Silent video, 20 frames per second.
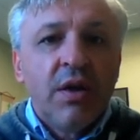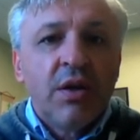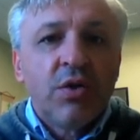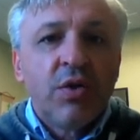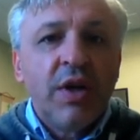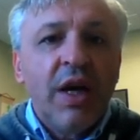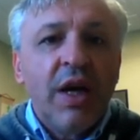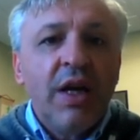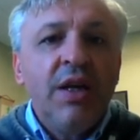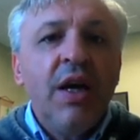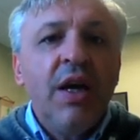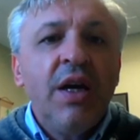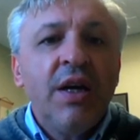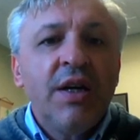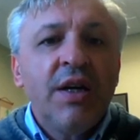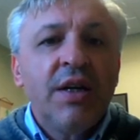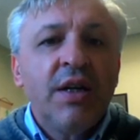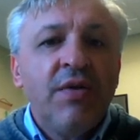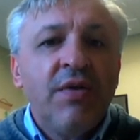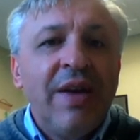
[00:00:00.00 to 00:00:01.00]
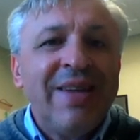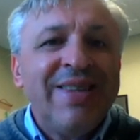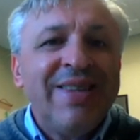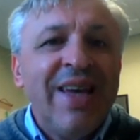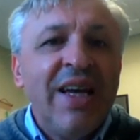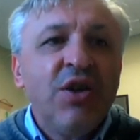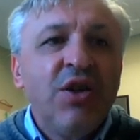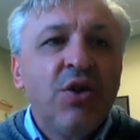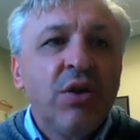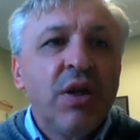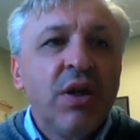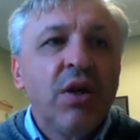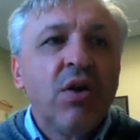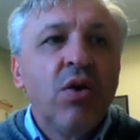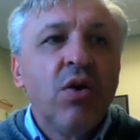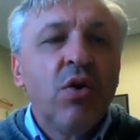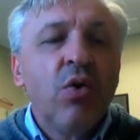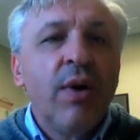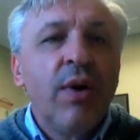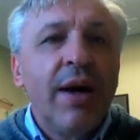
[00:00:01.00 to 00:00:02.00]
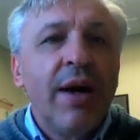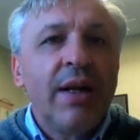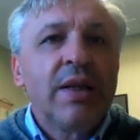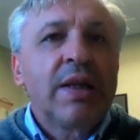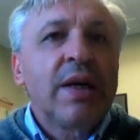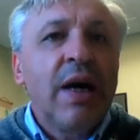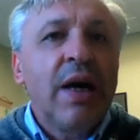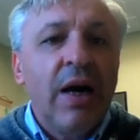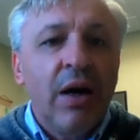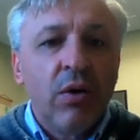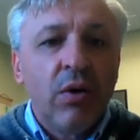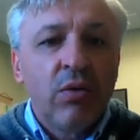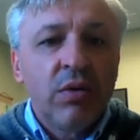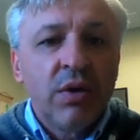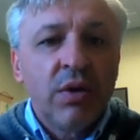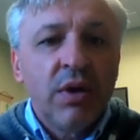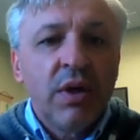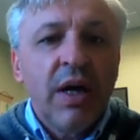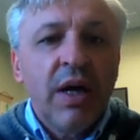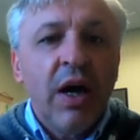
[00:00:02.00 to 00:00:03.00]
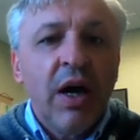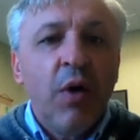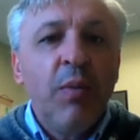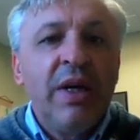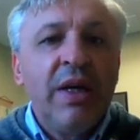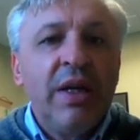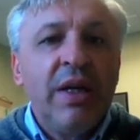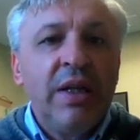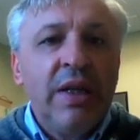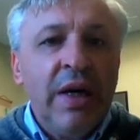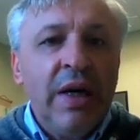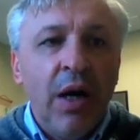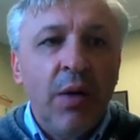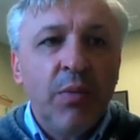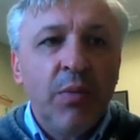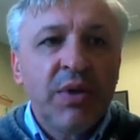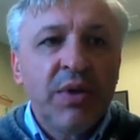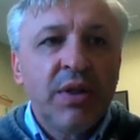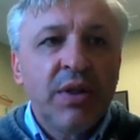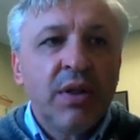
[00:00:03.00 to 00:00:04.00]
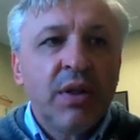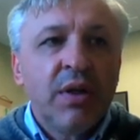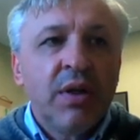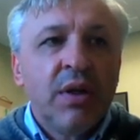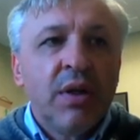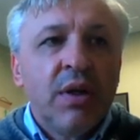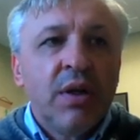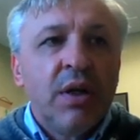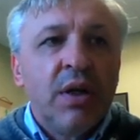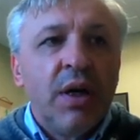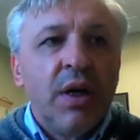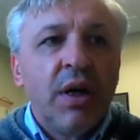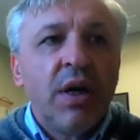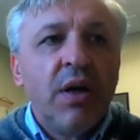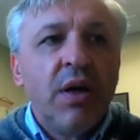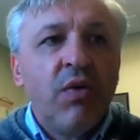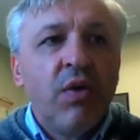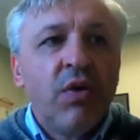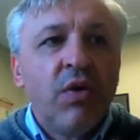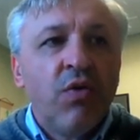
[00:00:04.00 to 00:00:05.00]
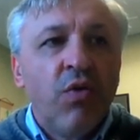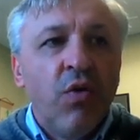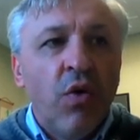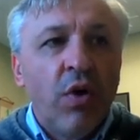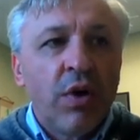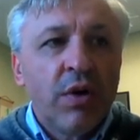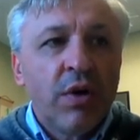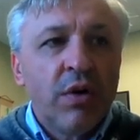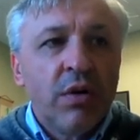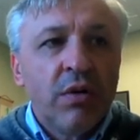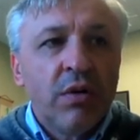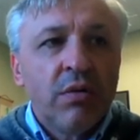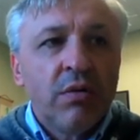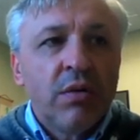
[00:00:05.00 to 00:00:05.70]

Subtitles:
So the idea here that we essentially go and count how many times a given word